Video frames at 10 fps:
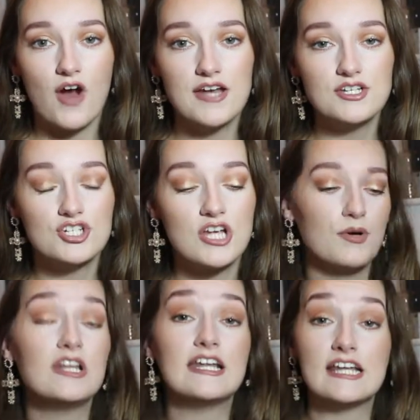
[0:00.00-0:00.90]
French.
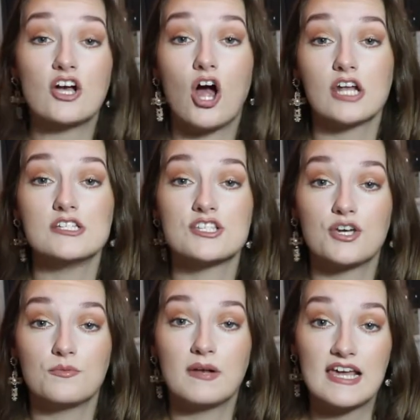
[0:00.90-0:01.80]
But Lily Collins,
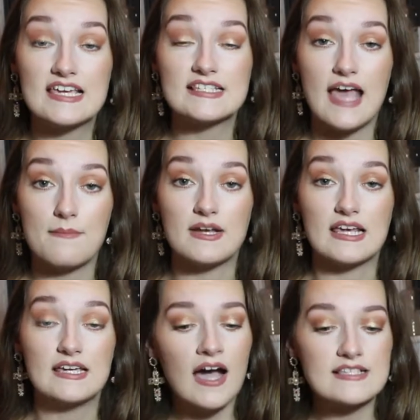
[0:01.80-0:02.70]
who plays
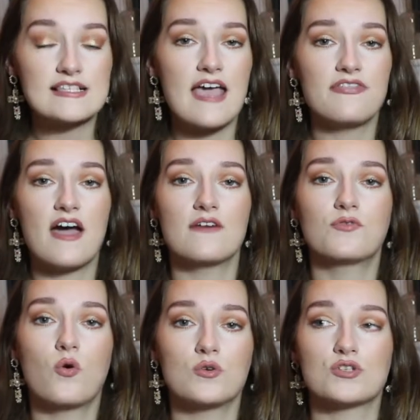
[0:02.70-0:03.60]
Emily, has said that, of
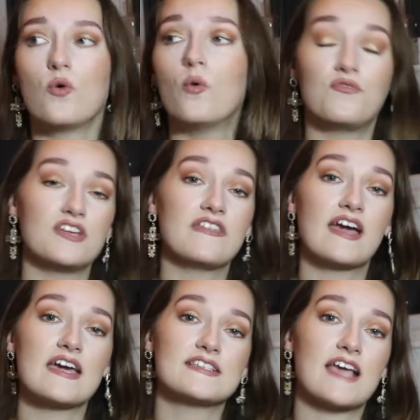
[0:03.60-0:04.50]
course, hopefully they
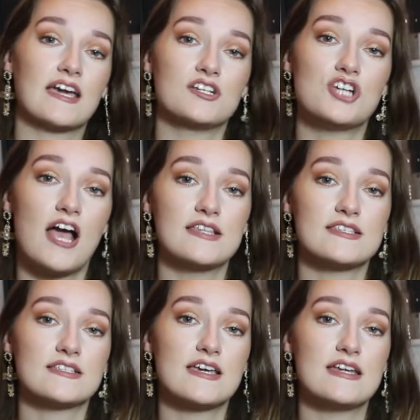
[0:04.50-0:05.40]
get a second
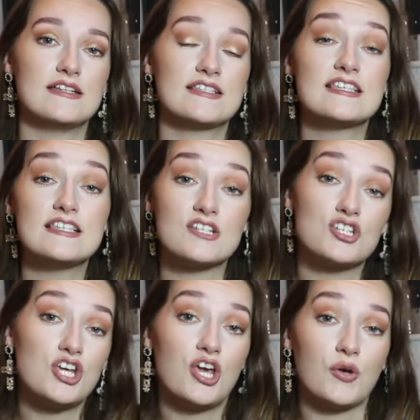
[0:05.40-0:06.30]
chance in season
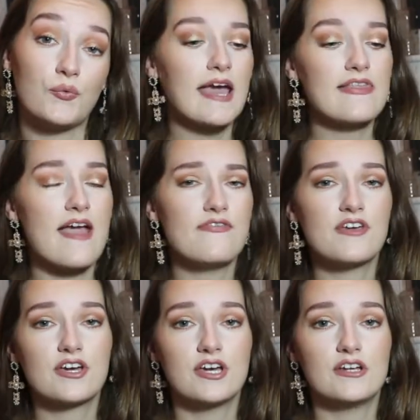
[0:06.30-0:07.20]
2 and then they
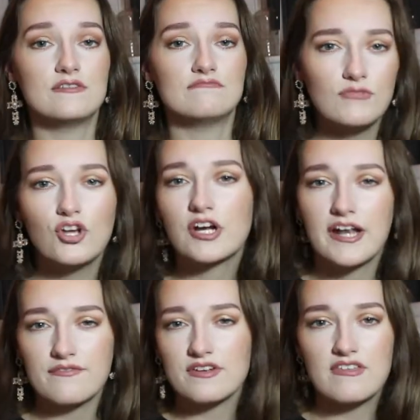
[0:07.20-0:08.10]
can look at
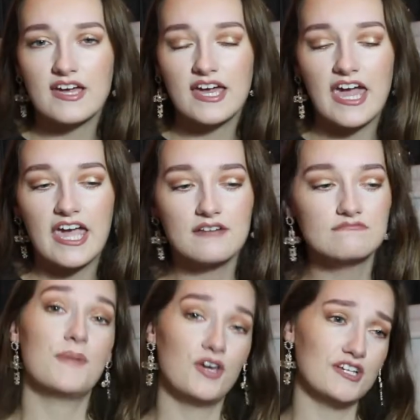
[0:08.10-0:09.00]
everything again.
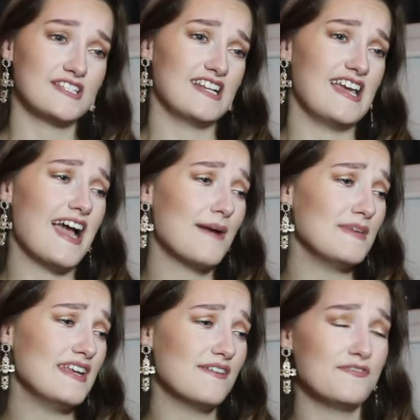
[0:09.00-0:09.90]
Personally, I
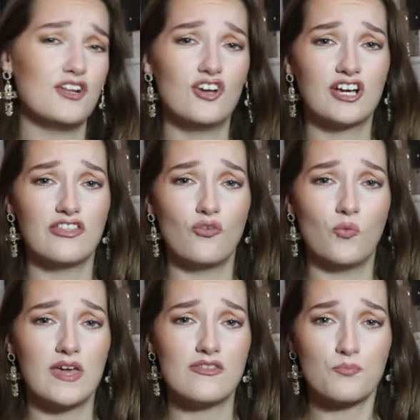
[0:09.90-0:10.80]
mean, if you look at the
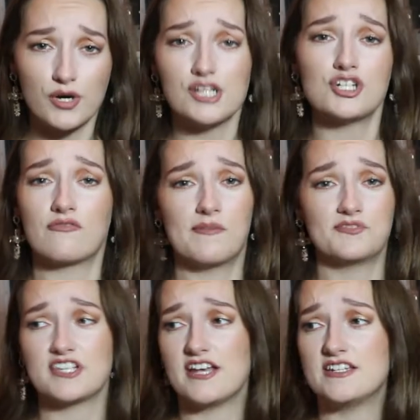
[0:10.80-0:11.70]
way the British are
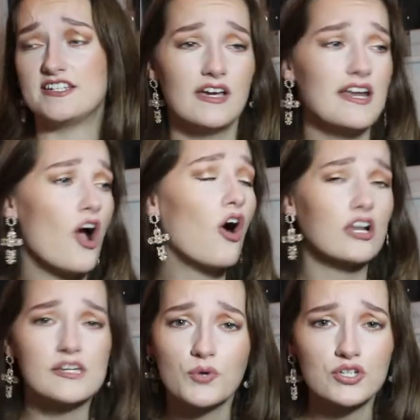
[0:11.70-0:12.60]
represented in
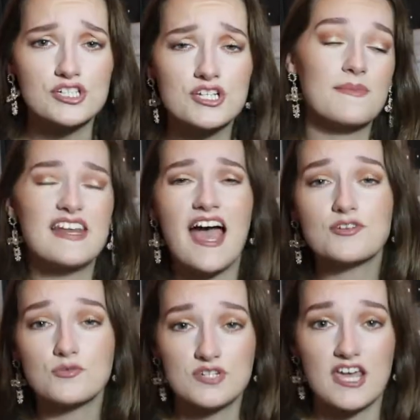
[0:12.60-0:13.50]
Hollywood, I mean, I
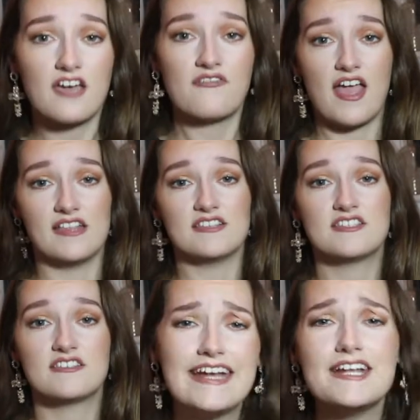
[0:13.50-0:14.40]
don't take
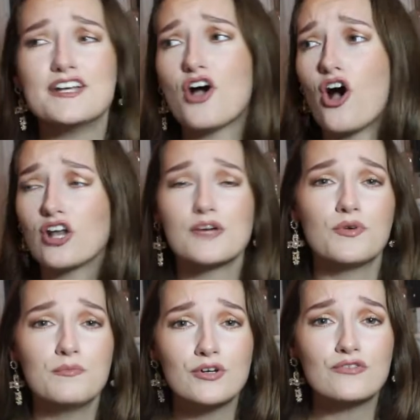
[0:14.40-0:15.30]
offence. In a
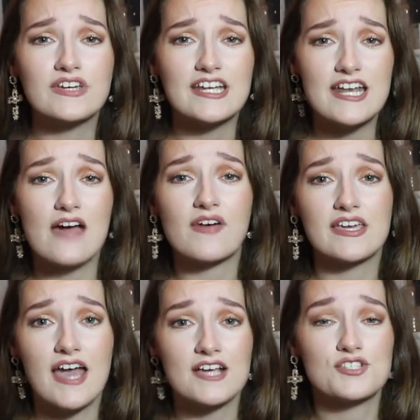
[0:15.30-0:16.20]
Hollywood movie, you never
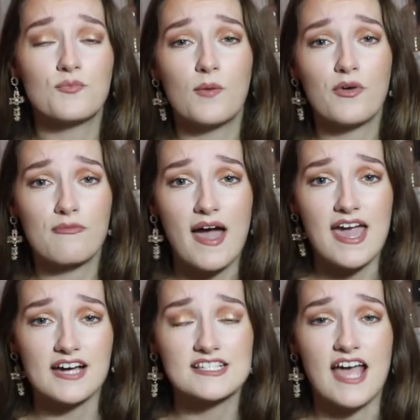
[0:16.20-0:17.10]
hear someone with my
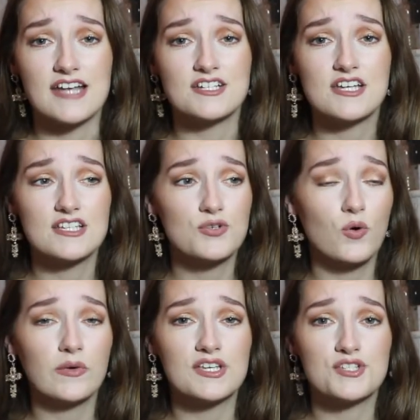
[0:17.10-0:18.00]
accent. It's
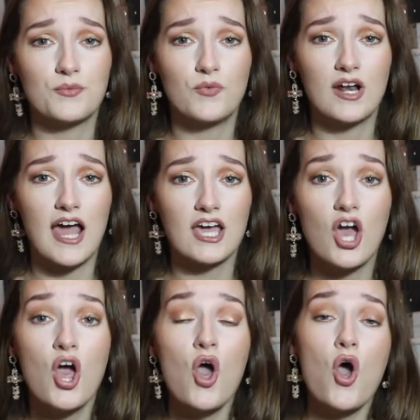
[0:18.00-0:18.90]
always someone like,
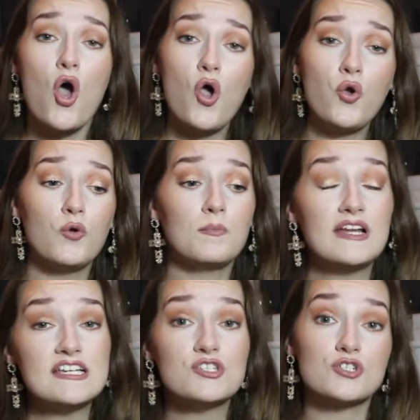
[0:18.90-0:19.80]
oh,
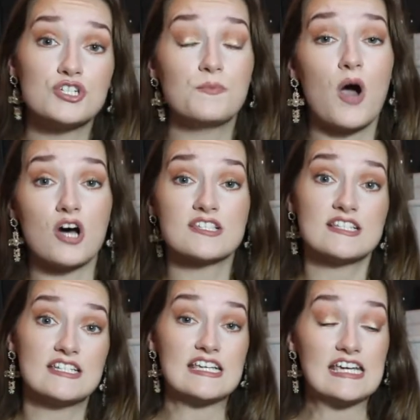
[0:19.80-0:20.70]
please could you pass
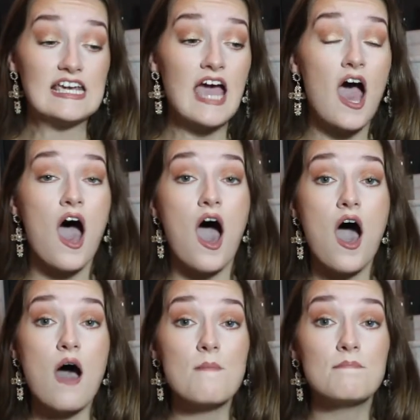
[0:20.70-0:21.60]
the tea?
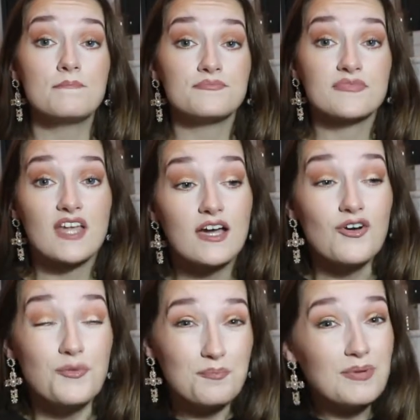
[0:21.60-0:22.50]

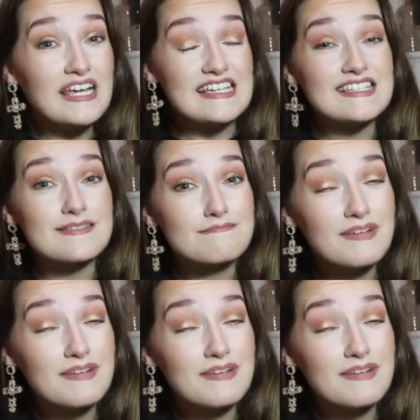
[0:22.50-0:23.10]
Oh, please.